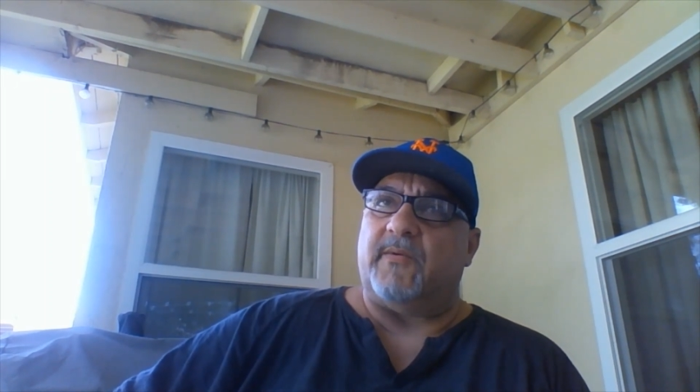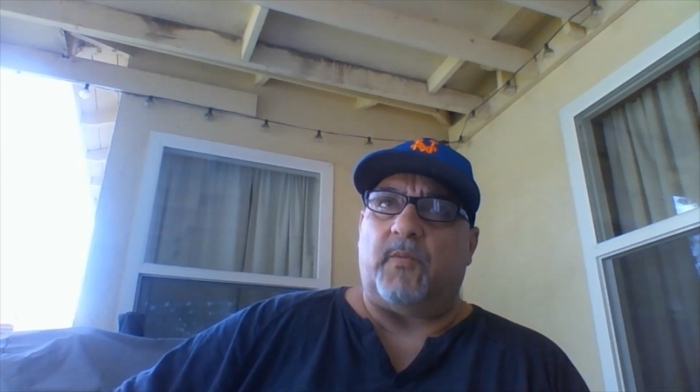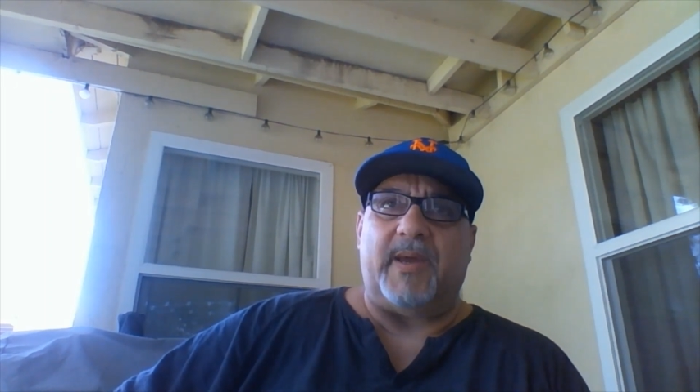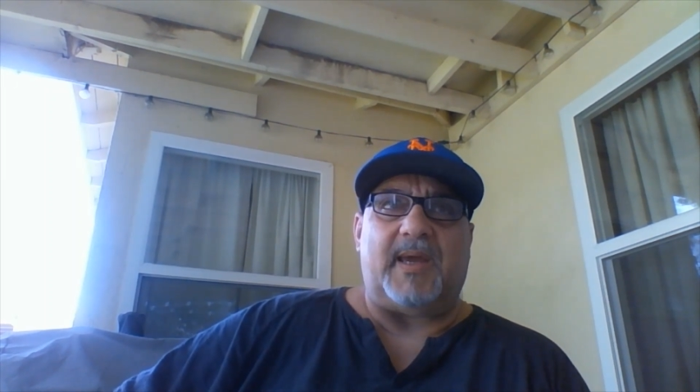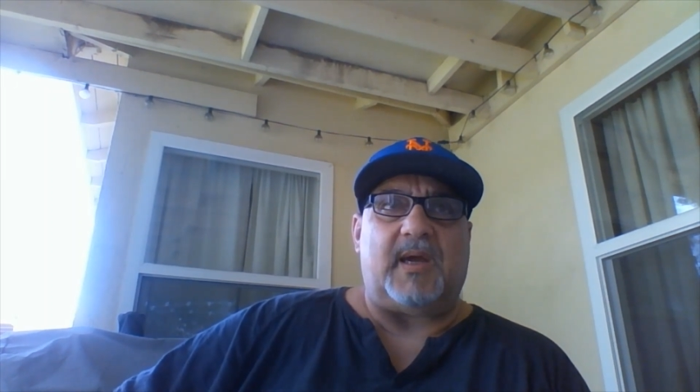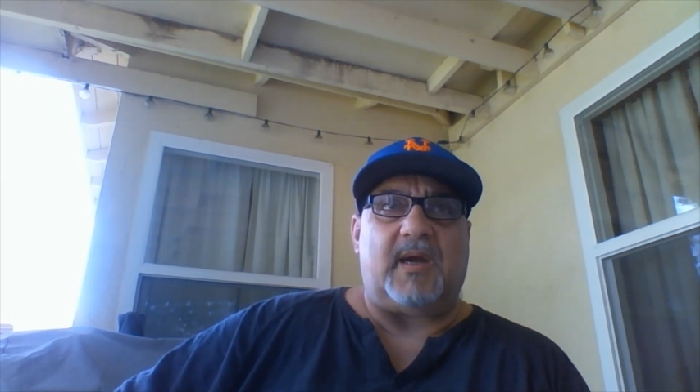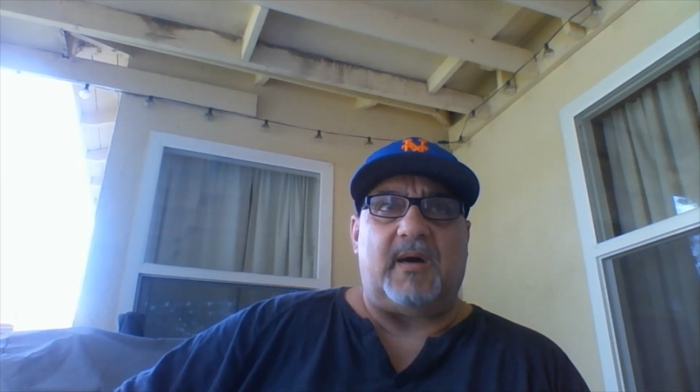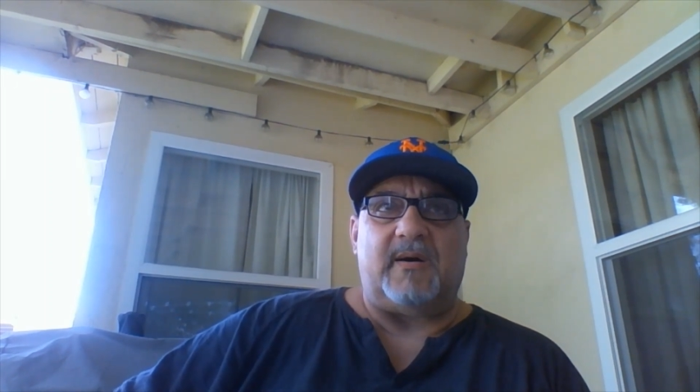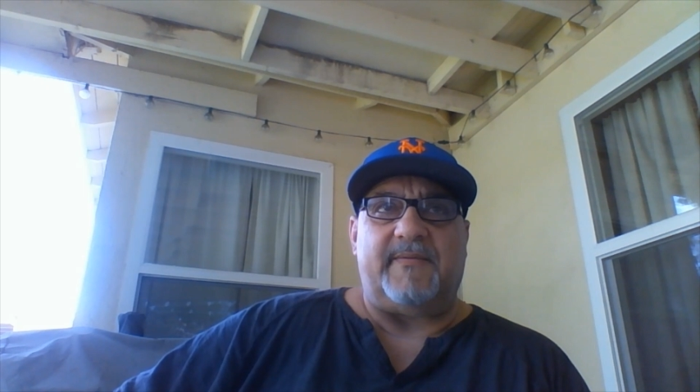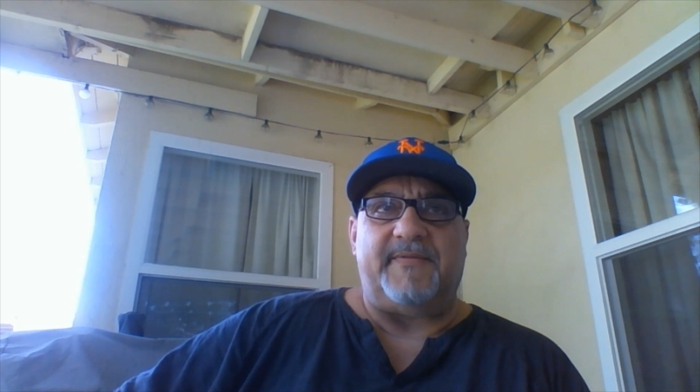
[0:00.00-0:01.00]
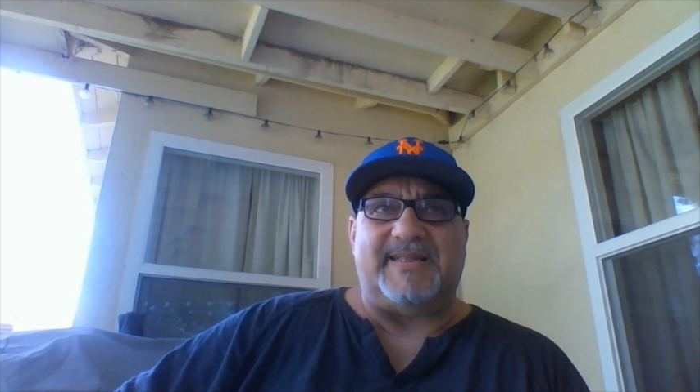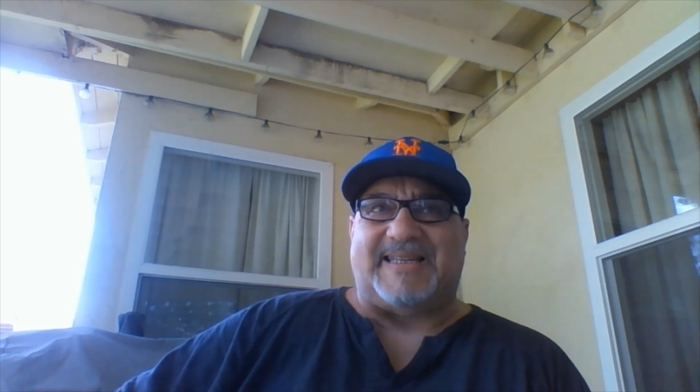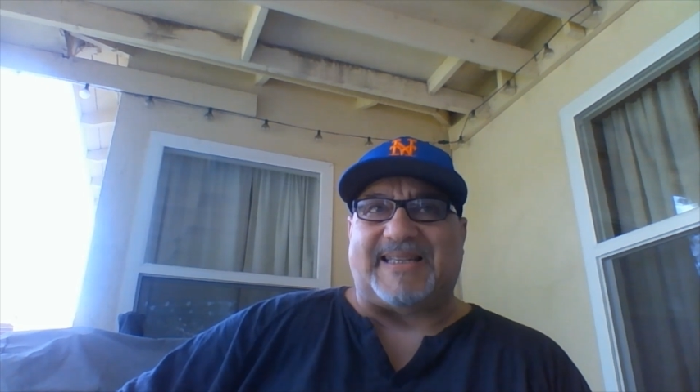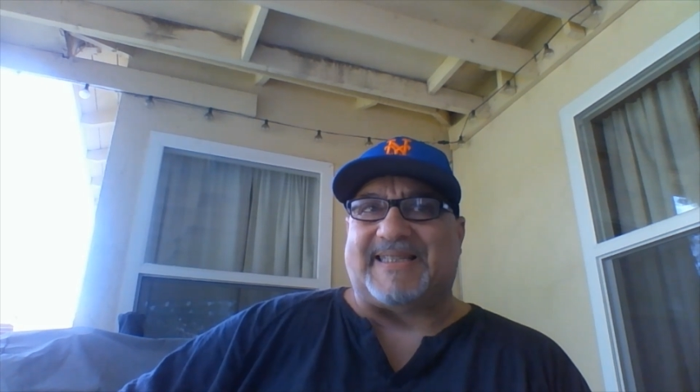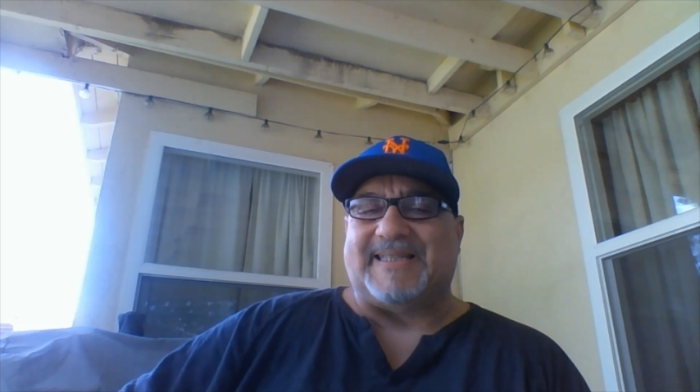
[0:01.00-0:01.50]
week of
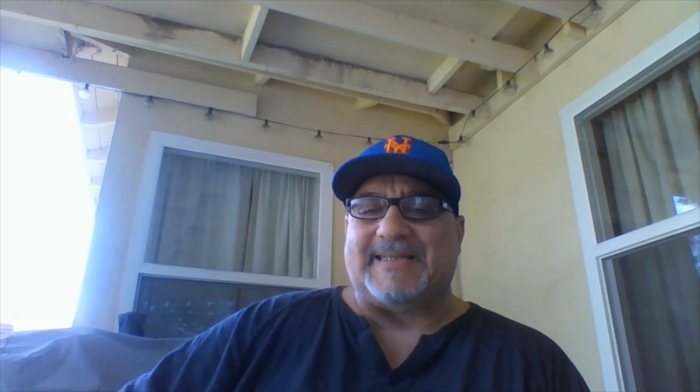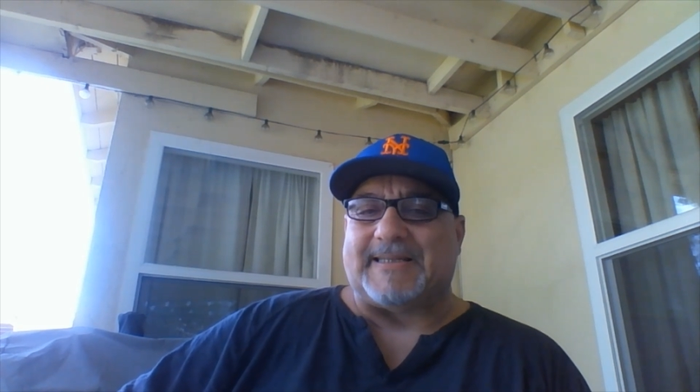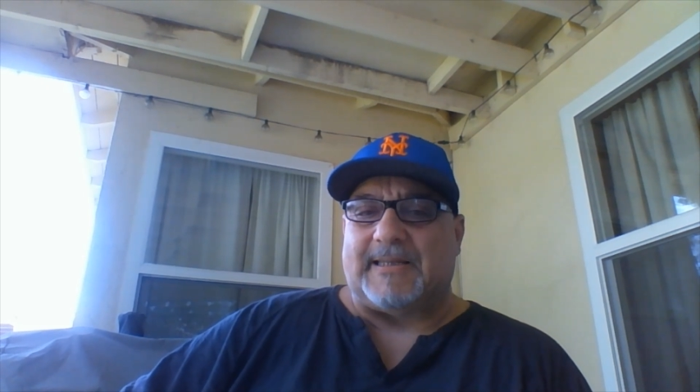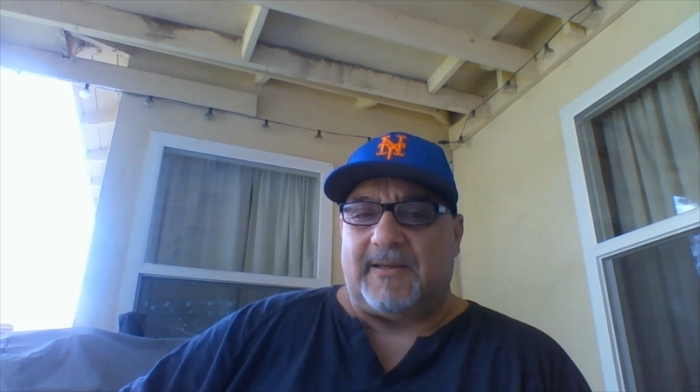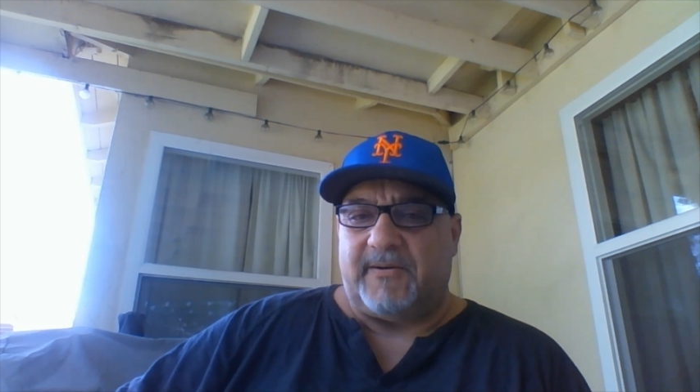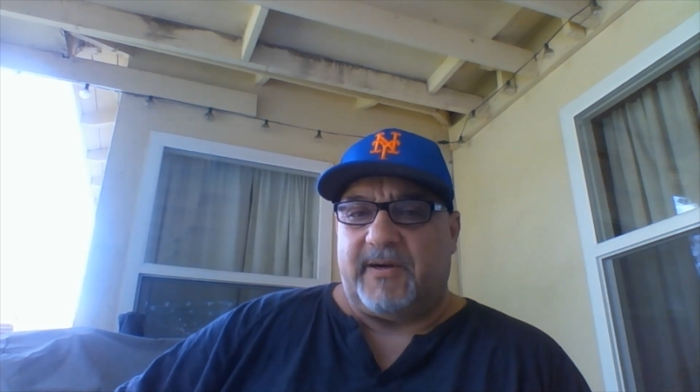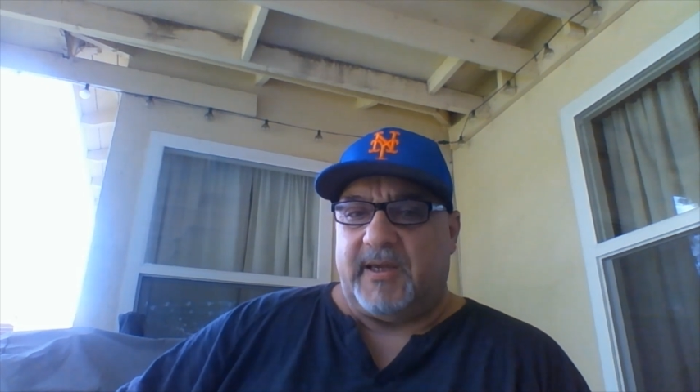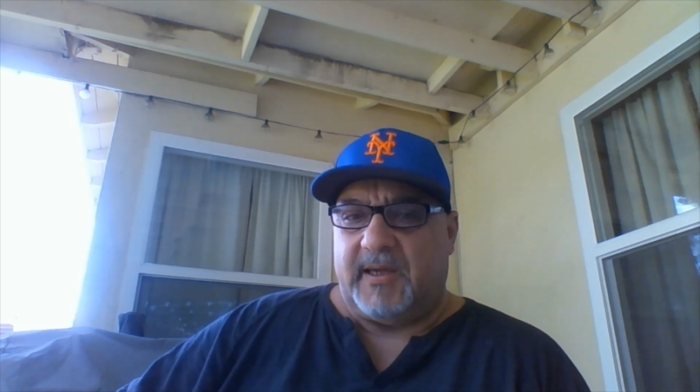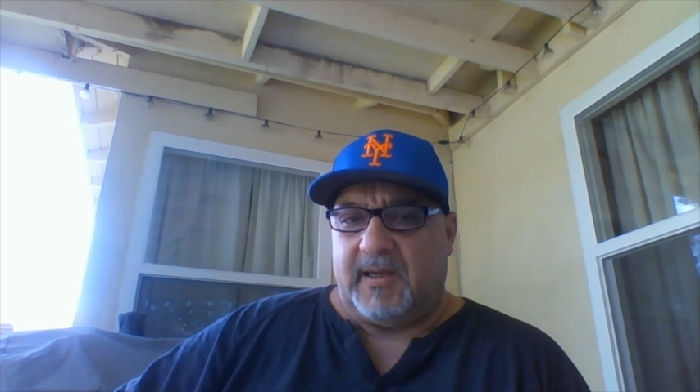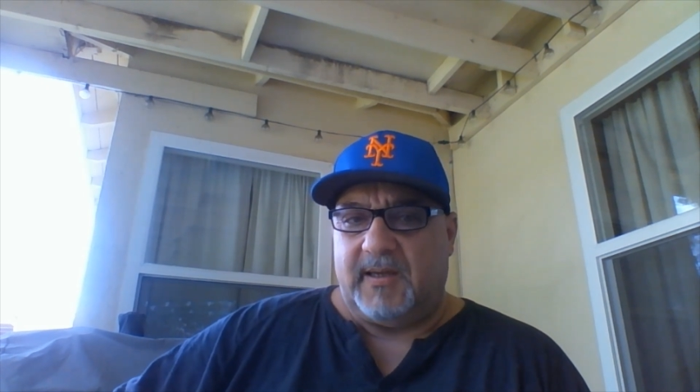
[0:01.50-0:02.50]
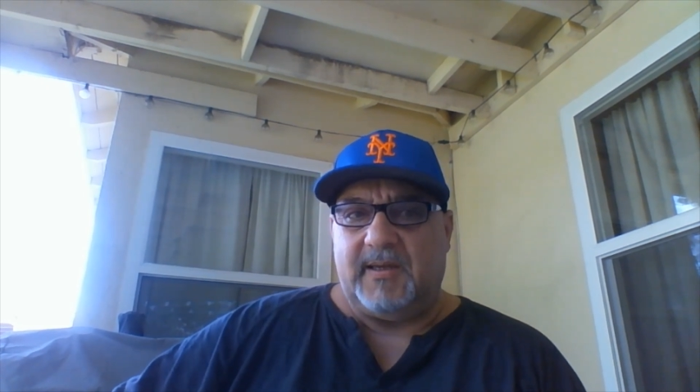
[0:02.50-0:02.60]
distance learning,